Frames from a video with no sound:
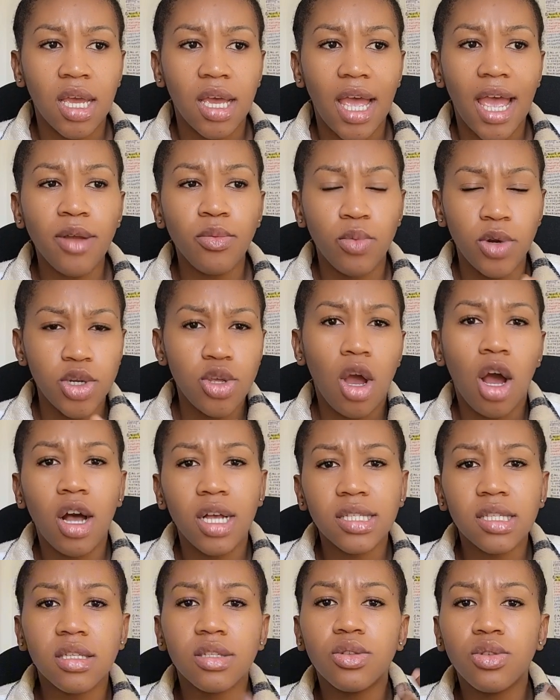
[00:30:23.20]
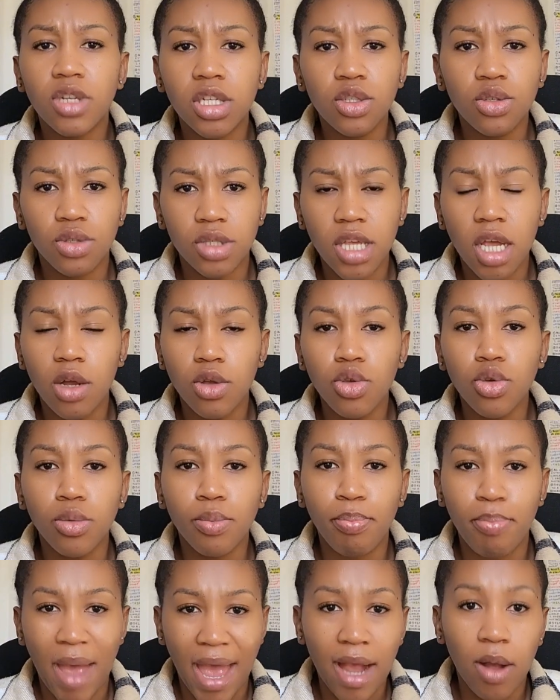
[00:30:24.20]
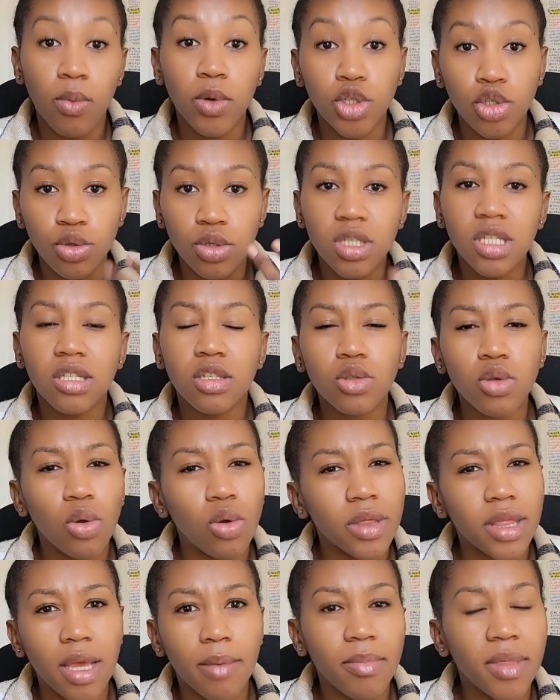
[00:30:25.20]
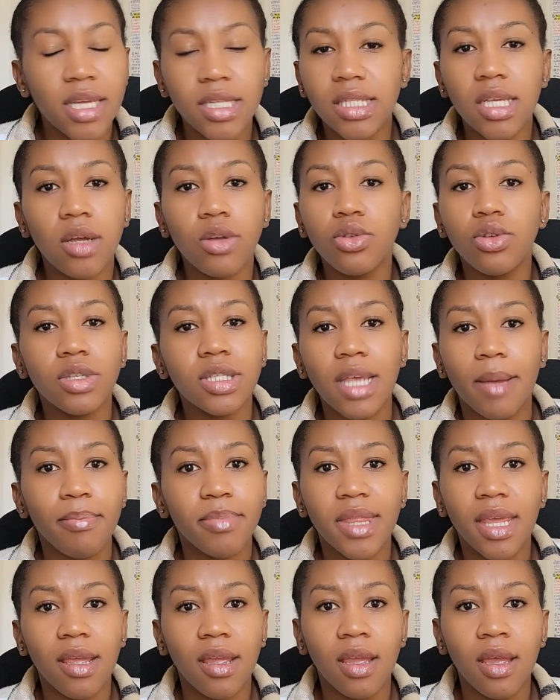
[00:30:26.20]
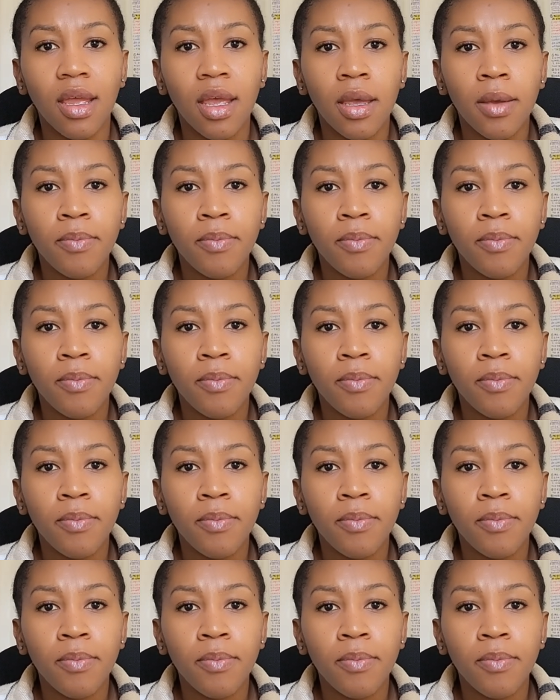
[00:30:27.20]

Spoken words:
and when you ask the student to tell you back what you just told them, they tell you something